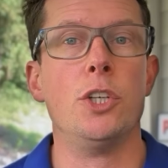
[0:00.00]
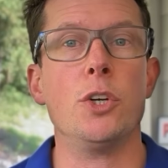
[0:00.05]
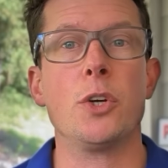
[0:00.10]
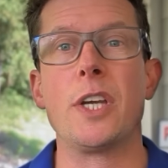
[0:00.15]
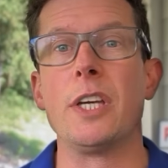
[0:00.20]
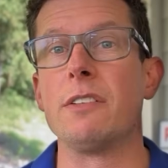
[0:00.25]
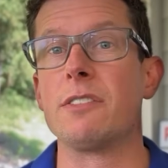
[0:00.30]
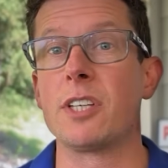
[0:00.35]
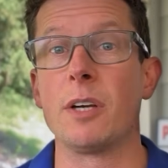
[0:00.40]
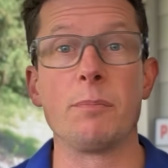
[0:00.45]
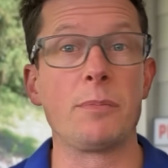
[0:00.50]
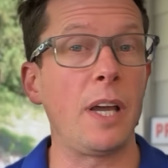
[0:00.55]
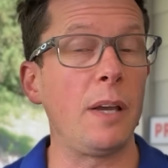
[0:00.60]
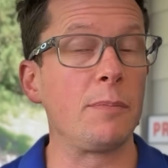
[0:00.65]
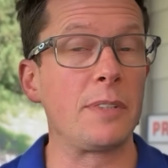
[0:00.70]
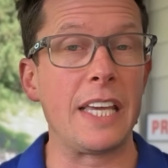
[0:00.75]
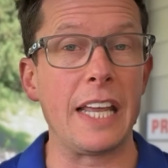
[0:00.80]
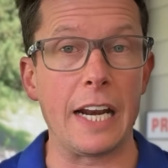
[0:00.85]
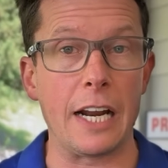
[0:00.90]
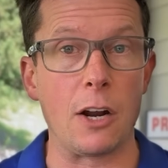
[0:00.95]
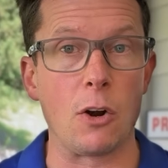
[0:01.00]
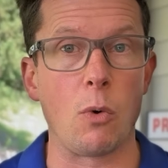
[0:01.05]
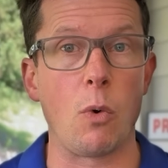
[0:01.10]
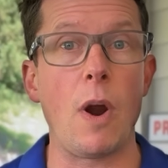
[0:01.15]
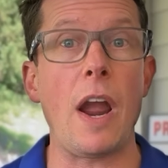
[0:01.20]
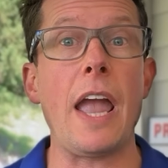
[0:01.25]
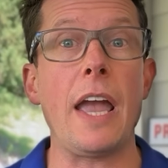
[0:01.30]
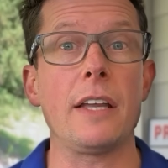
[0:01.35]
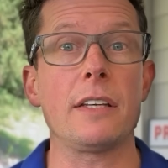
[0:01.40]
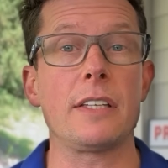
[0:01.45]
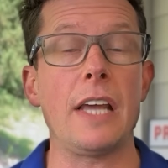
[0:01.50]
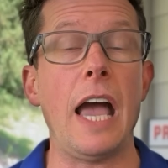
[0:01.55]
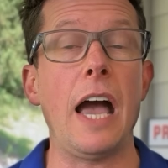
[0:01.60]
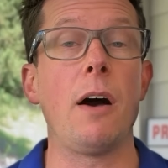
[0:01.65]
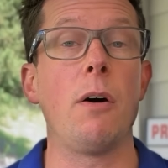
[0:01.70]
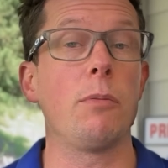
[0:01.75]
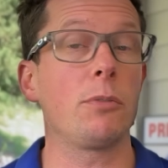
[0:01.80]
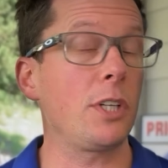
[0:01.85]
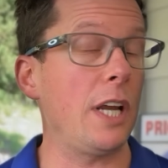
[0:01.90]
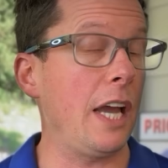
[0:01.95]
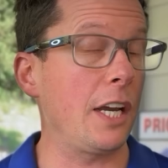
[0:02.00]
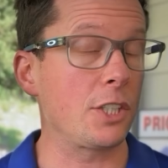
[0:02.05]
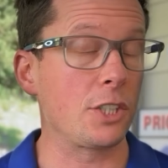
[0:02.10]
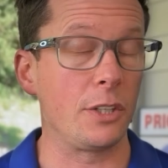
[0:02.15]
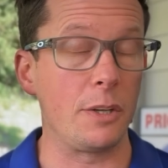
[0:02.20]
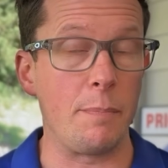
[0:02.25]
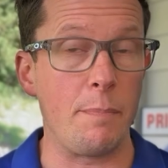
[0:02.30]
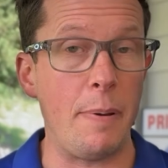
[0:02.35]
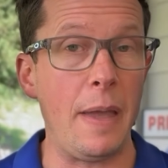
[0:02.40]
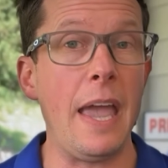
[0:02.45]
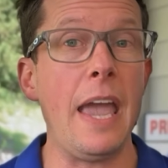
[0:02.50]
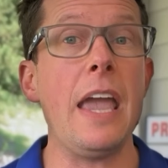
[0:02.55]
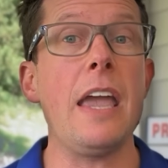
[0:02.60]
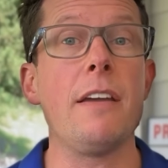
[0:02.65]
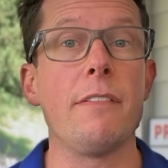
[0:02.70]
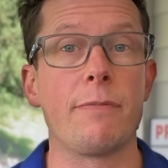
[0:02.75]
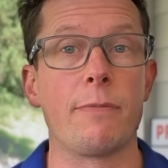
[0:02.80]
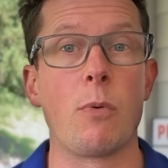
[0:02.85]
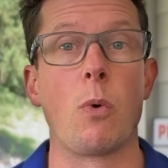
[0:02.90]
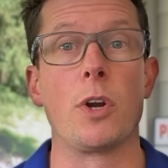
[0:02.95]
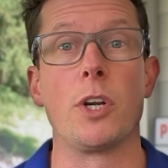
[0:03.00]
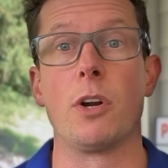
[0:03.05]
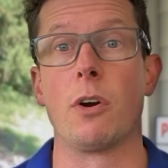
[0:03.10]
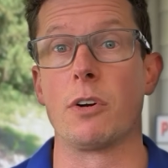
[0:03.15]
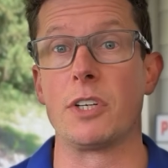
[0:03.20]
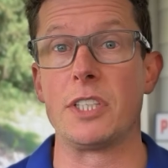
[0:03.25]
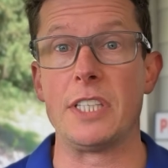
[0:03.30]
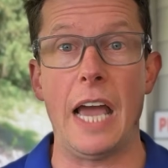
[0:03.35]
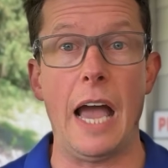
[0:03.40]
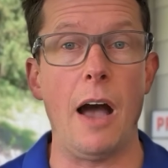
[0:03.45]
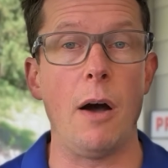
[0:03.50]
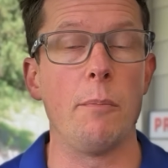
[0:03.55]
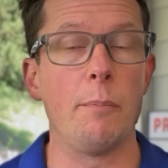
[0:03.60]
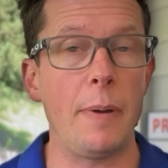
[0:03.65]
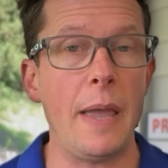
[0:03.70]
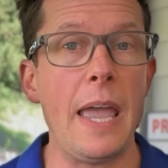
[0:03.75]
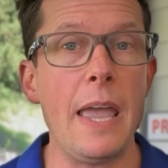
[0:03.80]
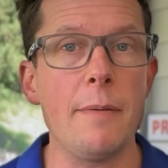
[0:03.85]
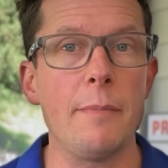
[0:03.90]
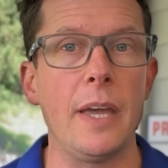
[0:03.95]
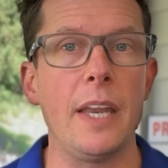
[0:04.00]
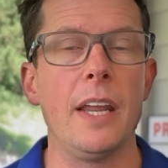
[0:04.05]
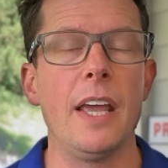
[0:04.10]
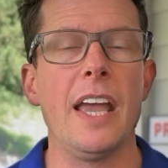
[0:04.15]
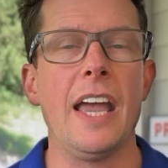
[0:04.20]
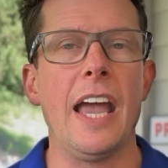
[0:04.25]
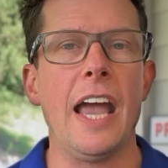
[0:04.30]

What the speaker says: You can sometimes get a grant to actually pay for your down payment.